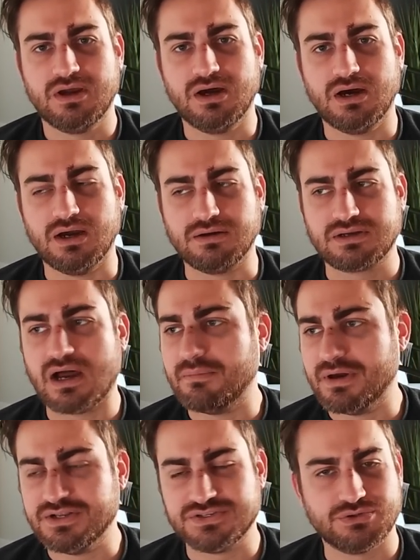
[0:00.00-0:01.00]
uh,
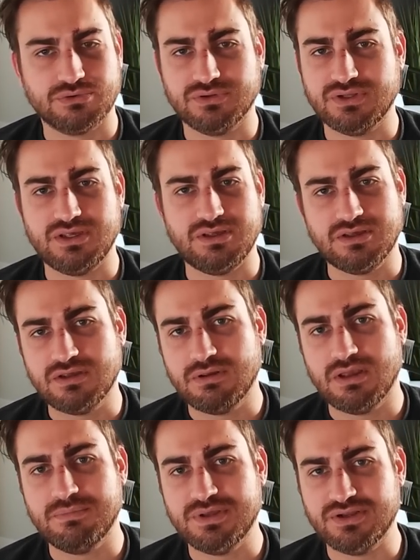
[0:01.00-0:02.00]
combat is certainly
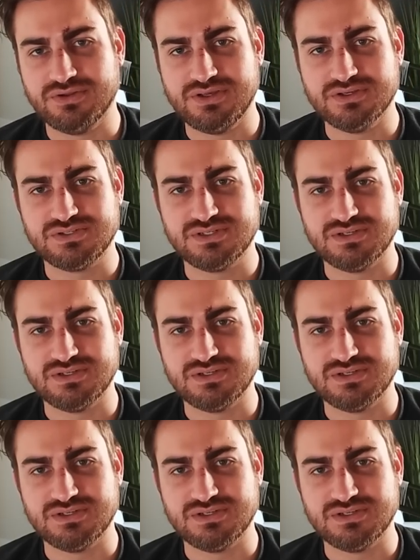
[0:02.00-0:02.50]
immediately as,